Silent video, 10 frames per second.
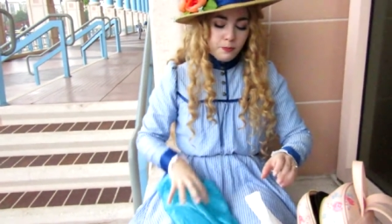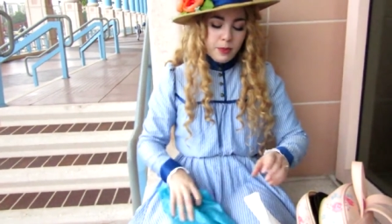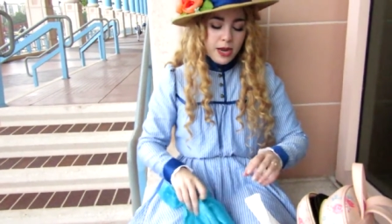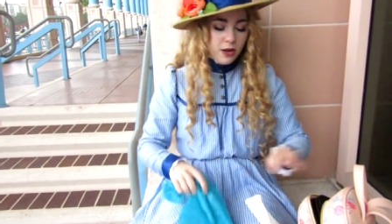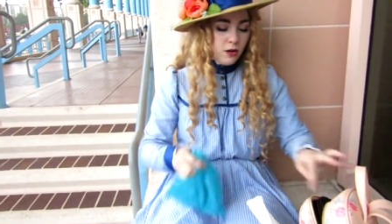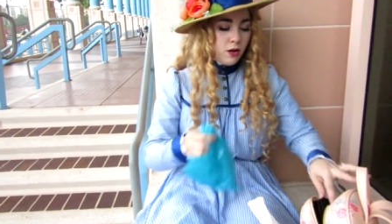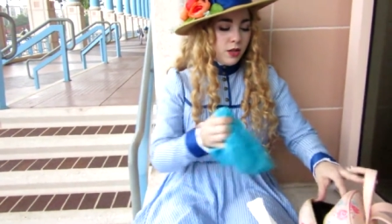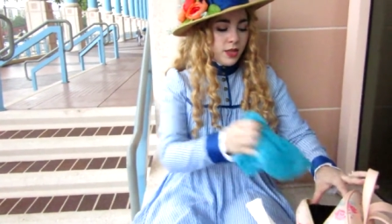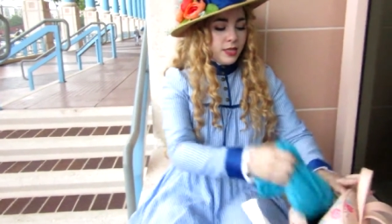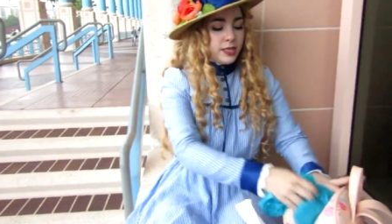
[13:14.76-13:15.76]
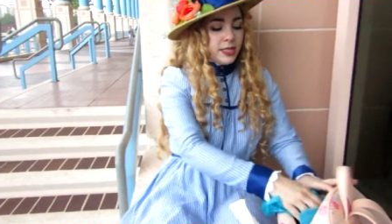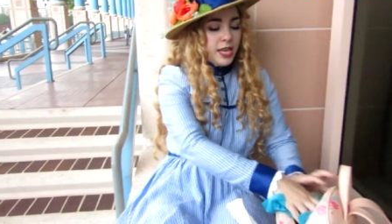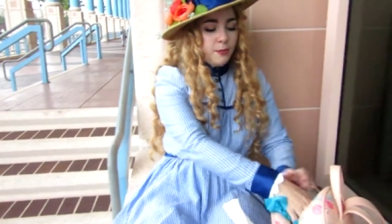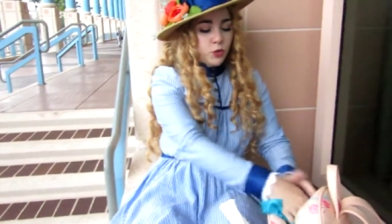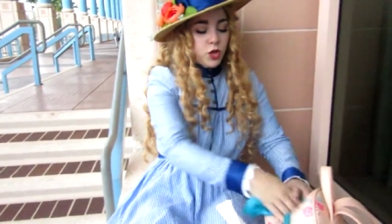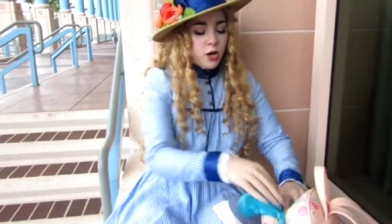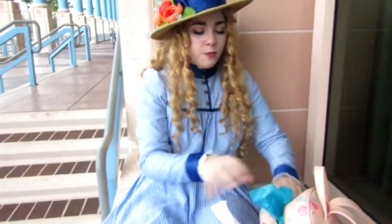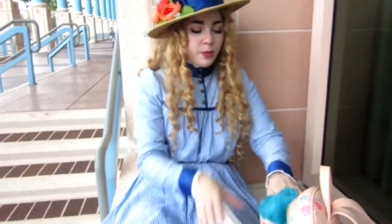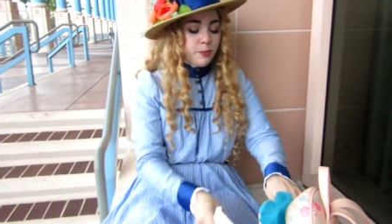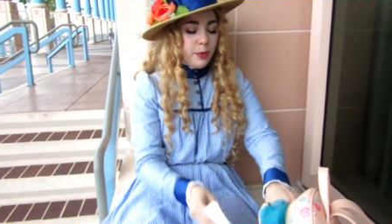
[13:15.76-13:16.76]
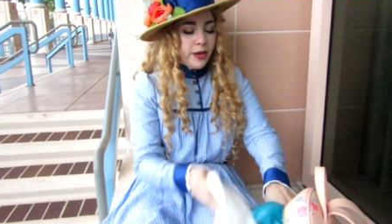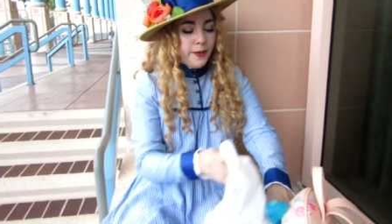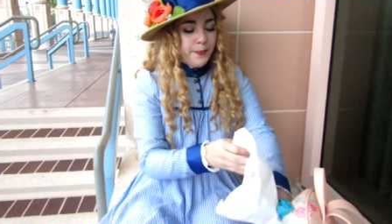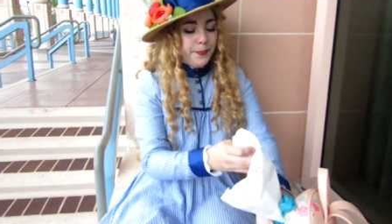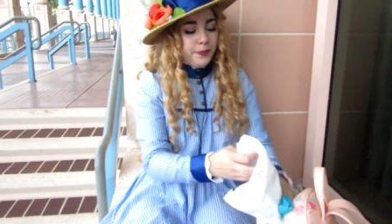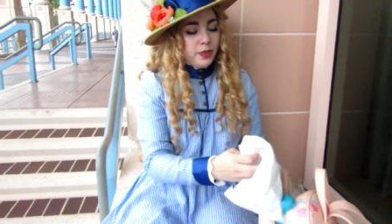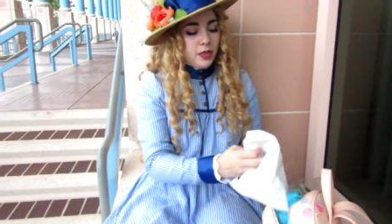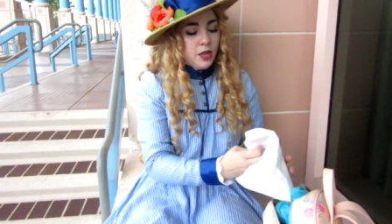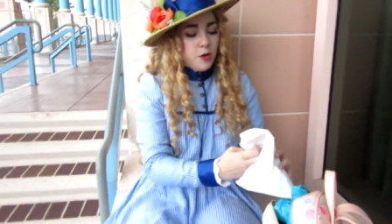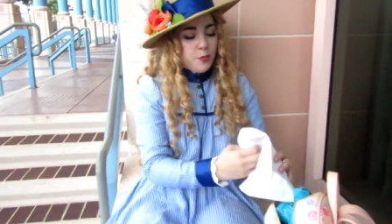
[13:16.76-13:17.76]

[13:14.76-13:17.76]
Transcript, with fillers: mine aren't the same charms, but they're